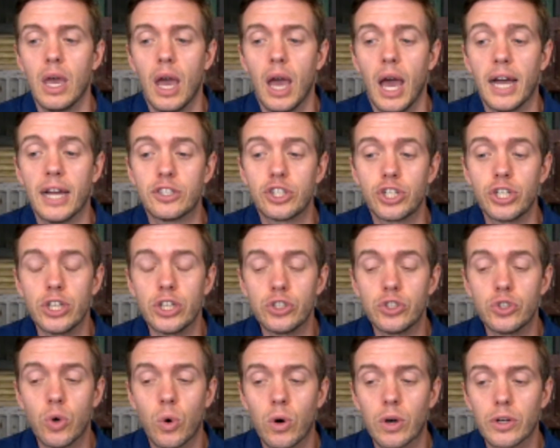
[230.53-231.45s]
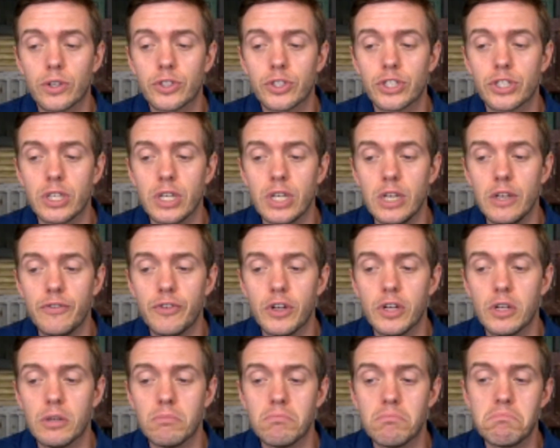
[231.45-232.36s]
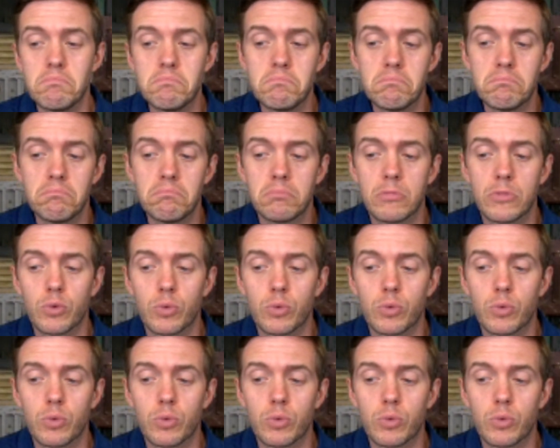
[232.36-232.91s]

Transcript: Had she endorsed even